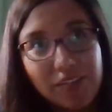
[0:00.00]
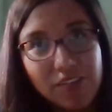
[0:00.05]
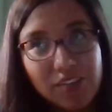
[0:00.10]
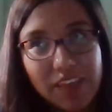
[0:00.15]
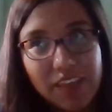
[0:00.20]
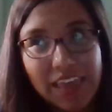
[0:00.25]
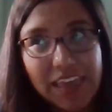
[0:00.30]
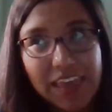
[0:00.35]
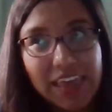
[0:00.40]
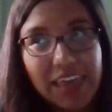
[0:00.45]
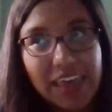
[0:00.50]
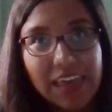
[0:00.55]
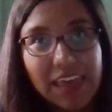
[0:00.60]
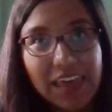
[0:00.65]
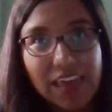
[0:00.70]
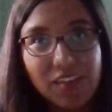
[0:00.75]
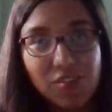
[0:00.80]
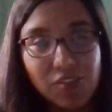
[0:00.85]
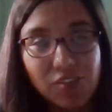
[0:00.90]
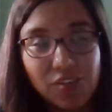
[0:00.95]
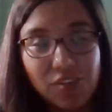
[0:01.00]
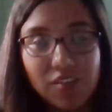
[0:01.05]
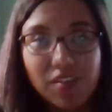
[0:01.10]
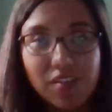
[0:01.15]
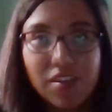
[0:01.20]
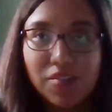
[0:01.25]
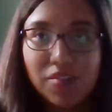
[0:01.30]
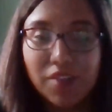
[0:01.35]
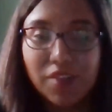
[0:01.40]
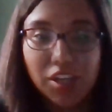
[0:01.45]
taking into
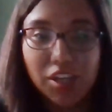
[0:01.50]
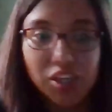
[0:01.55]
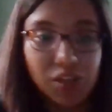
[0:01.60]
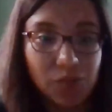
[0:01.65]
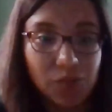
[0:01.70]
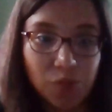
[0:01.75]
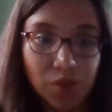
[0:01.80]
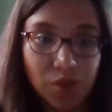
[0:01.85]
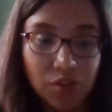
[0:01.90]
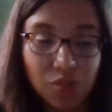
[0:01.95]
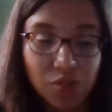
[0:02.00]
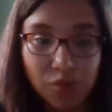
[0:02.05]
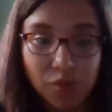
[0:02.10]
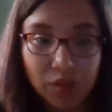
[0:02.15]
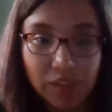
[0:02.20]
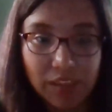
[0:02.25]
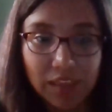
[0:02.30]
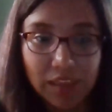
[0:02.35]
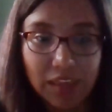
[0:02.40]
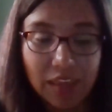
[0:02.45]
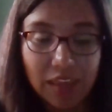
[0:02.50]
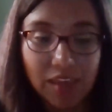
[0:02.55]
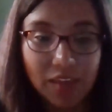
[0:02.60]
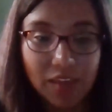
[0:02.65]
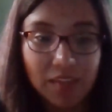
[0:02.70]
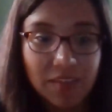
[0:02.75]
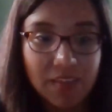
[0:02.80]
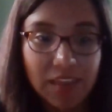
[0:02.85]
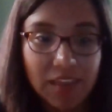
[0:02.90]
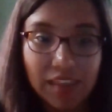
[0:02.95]
consideration what's really
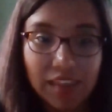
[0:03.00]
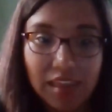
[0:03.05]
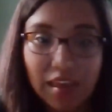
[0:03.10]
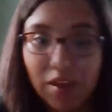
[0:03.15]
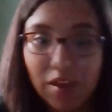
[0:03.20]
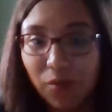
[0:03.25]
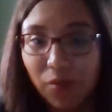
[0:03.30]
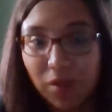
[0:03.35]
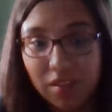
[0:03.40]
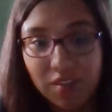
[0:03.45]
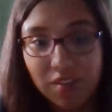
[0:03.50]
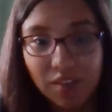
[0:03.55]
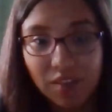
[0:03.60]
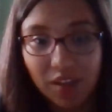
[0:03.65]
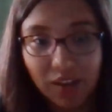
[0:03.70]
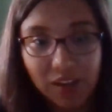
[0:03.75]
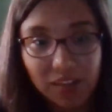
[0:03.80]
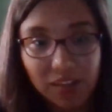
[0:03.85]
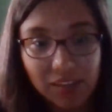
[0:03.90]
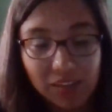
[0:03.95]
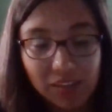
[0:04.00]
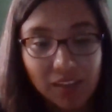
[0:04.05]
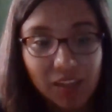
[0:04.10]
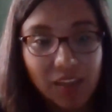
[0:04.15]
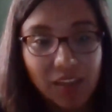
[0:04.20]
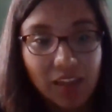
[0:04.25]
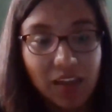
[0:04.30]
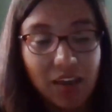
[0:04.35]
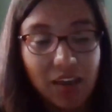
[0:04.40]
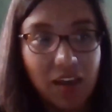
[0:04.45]
selling and what's not.
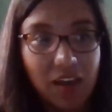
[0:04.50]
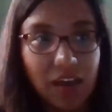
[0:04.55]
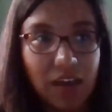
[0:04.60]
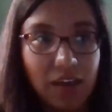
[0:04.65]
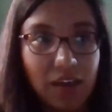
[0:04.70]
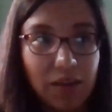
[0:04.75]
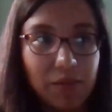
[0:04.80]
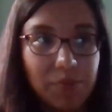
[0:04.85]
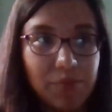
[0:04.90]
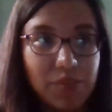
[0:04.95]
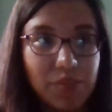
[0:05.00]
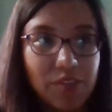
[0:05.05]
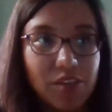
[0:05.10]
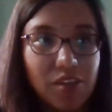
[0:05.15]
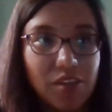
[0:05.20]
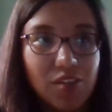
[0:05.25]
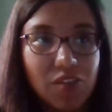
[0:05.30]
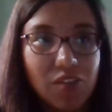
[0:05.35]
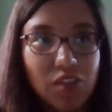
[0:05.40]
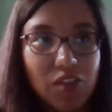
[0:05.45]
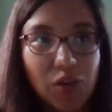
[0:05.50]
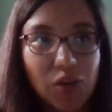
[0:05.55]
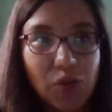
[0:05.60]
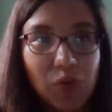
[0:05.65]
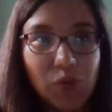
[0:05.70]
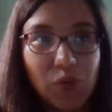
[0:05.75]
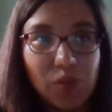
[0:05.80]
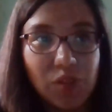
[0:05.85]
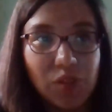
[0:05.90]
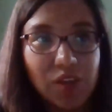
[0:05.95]
Um,
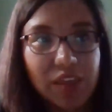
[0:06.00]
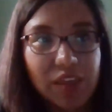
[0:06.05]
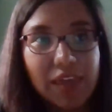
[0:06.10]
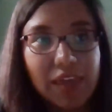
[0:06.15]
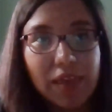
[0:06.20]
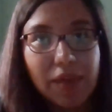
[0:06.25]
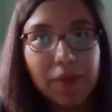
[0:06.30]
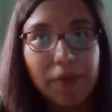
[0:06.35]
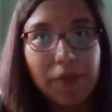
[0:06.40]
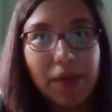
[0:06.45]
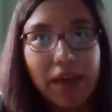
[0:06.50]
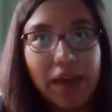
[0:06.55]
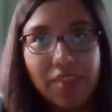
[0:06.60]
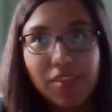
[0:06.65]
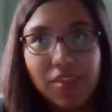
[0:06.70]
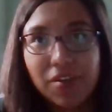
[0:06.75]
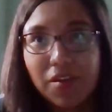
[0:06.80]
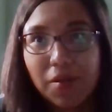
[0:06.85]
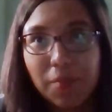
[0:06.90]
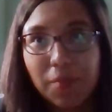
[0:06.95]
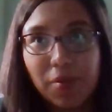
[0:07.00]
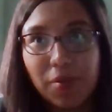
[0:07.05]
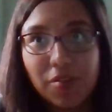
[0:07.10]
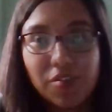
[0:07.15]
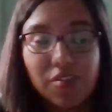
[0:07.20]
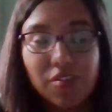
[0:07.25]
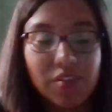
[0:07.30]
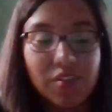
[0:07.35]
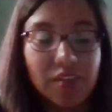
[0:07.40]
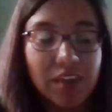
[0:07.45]
so looking at the
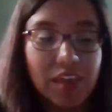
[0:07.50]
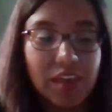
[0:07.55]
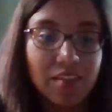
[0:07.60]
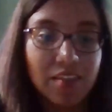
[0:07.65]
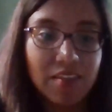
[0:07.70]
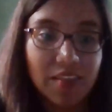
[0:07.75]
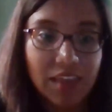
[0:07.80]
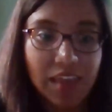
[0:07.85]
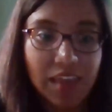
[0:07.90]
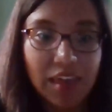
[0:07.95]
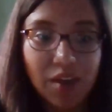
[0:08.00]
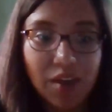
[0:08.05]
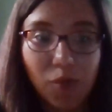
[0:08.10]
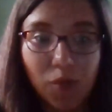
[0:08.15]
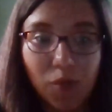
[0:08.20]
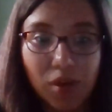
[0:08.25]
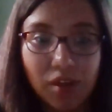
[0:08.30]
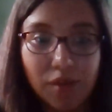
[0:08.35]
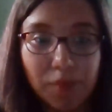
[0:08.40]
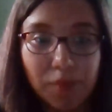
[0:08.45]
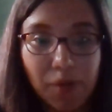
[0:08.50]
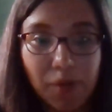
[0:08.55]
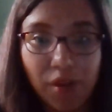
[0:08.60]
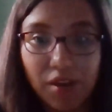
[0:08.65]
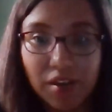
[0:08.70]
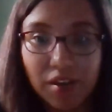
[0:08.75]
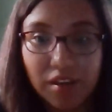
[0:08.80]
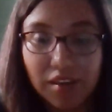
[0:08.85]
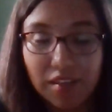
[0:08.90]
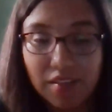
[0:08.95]
numbers and seeing what
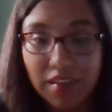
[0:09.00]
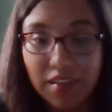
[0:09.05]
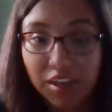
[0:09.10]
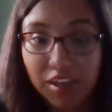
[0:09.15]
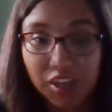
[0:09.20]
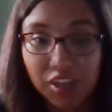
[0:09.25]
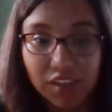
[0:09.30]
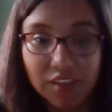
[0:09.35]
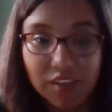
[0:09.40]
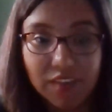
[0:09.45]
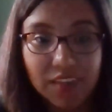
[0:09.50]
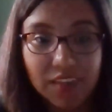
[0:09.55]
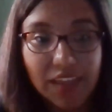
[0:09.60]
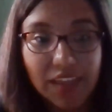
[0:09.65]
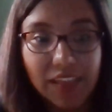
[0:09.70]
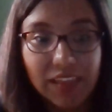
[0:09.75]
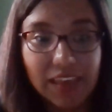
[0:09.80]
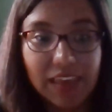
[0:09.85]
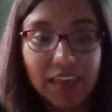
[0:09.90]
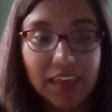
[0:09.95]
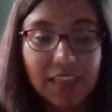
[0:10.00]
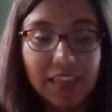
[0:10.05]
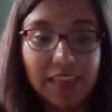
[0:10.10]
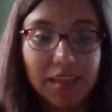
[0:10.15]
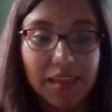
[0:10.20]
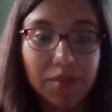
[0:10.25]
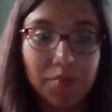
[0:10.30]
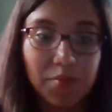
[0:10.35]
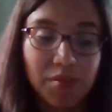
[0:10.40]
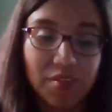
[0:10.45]
product is actually selling and
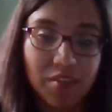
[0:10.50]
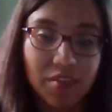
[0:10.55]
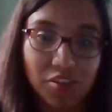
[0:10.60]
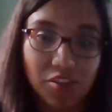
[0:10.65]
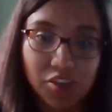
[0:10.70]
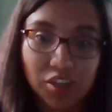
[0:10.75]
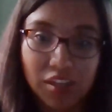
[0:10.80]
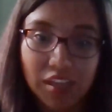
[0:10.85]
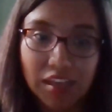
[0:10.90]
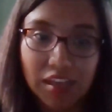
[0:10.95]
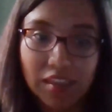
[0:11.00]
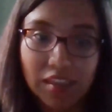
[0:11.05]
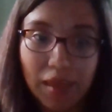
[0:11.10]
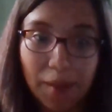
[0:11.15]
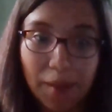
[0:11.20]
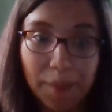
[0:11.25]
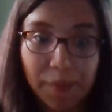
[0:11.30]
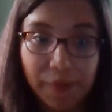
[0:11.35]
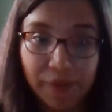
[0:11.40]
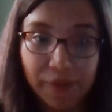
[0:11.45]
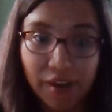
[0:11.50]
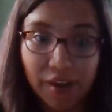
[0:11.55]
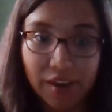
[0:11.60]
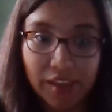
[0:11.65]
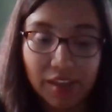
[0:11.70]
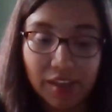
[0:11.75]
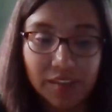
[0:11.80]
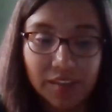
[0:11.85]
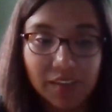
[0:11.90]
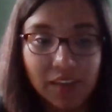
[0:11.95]
then positioning that
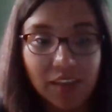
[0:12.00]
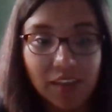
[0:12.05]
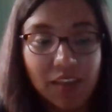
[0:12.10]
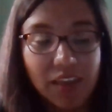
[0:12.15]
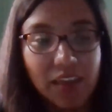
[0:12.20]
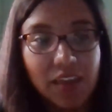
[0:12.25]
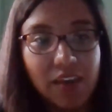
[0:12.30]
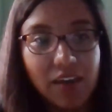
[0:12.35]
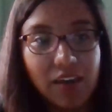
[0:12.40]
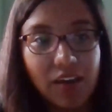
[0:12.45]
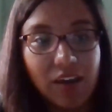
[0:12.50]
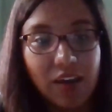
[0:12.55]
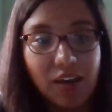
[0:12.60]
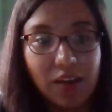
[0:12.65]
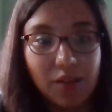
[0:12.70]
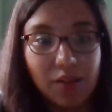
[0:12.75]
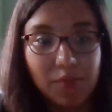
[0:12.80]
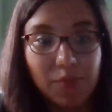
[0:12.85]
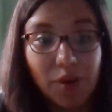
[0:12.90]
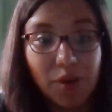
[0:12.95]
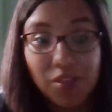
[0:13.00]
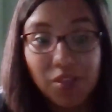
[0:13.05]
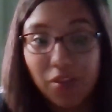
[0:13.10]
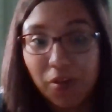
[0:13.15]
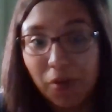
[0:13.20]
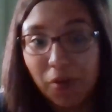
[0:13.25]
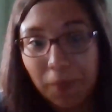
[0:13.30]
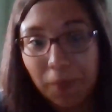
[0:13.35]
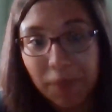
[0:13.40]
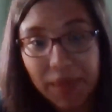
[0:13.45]
product on the
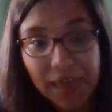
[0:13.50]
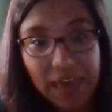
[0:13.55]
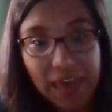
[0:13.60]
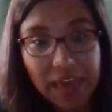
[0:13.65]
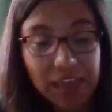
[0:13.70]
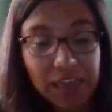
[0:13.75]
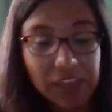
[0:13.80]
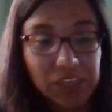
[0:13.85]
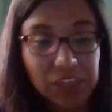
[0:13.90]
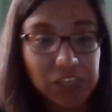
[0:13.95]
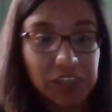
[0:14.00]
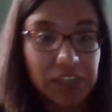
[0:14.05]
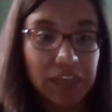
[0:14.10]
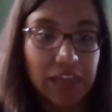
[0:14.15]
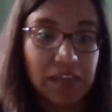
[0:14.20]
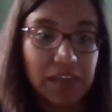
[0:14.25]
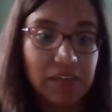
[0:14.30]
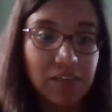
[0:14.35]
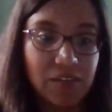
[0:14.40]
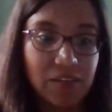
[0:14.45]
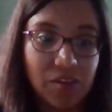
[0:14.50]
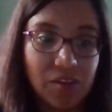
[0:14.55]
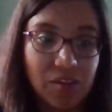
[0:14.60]
homepage, like,